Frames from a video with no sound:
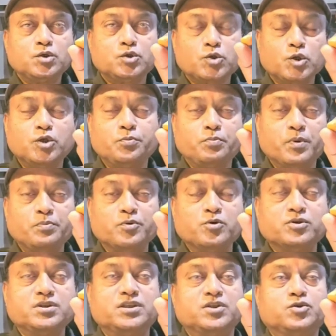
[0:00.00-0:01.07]
should
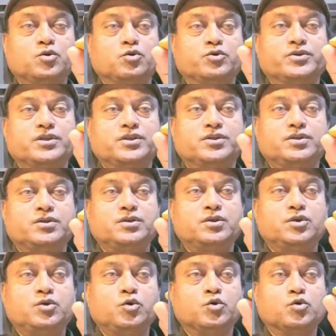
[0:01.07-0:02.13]
propose these solutions
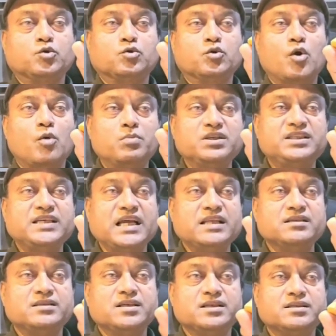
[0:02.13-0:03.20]
to common
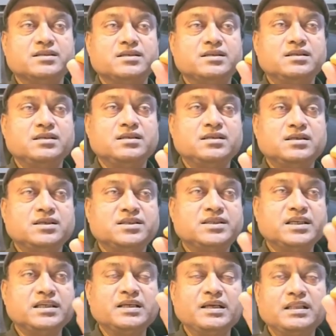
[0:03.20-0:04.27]
challenges
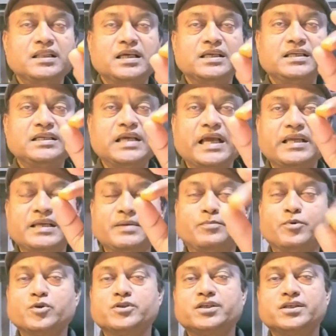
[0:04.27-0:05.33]
seen in the
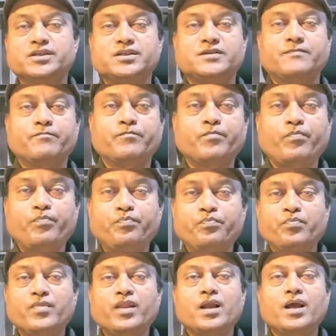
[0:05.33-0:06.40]
EIA process.
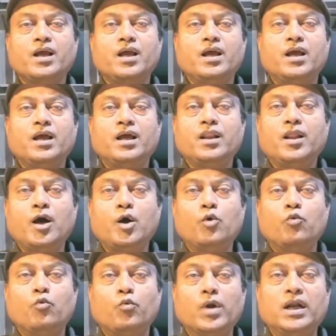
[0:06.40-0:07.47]

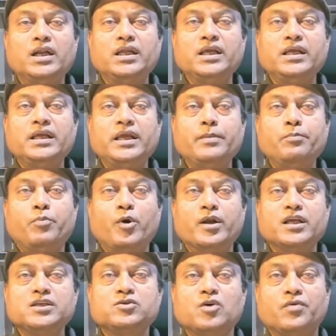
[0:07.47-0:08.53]
Now, worldly
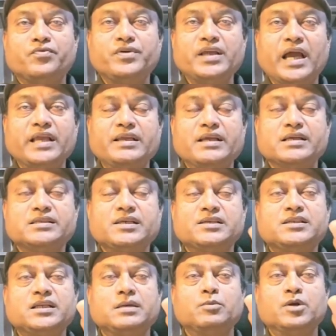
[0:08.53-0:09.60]
importance of EIA,
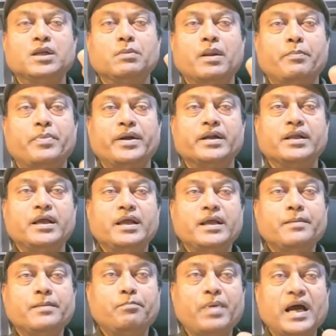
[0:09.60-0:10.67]
sustainable development,
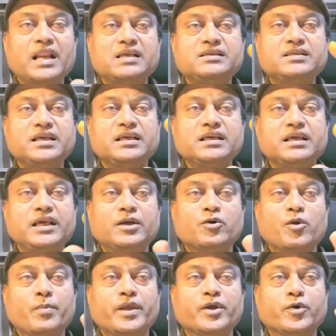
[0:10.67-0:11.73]
balancing
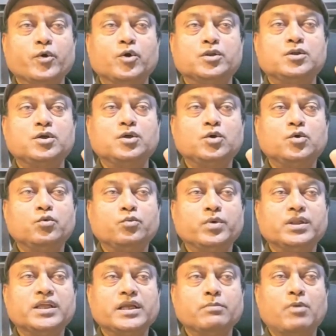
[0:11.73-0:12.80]
economic growth
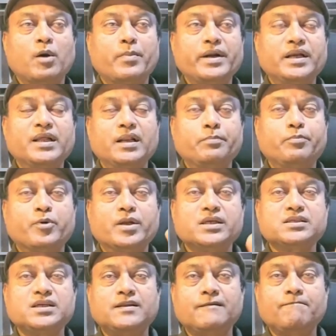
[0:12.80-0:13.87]
with environmental
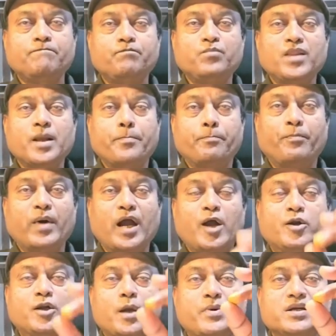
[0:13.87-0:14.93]
protection,
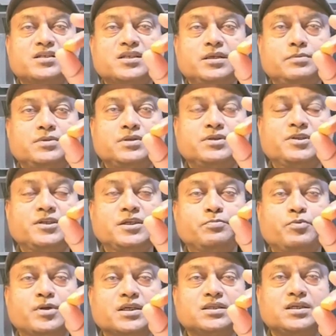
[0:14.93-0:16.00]

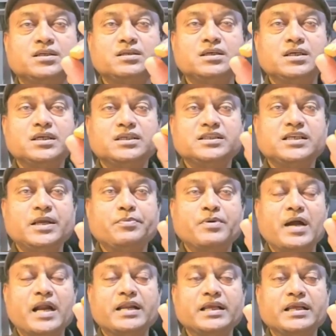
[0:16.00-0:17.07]
biodiversity protection,
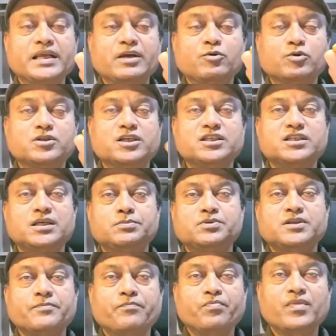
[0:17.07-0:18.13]
safeguarding
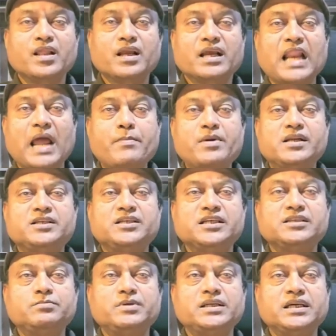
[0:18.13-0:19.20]
ecosystems, climate
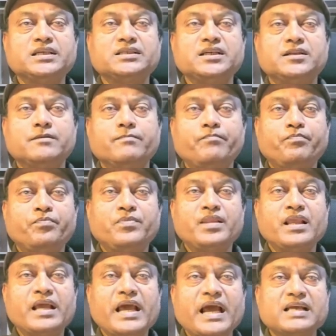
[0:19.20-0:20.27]
change mitigation,
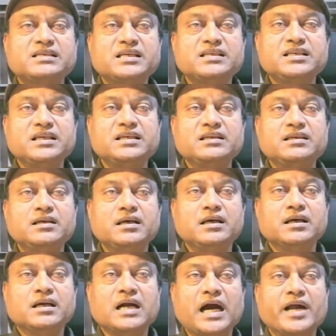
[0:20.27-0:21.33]

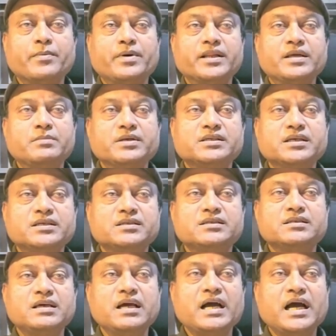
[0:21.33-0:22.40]
assessing carbon
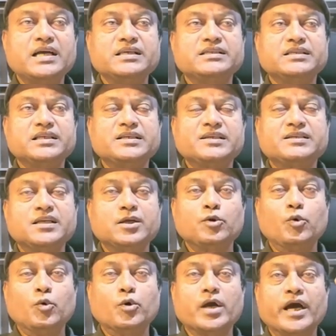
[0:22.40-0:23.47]
emissions, and
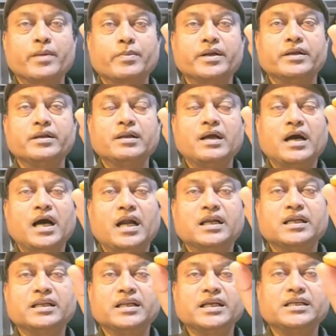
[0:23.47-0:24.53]
suggesting low carbon
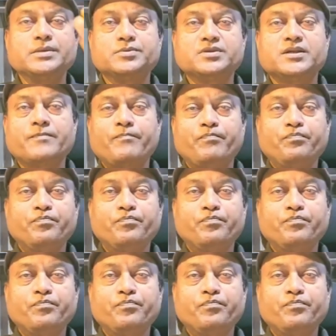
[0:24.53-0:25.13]
alternatives.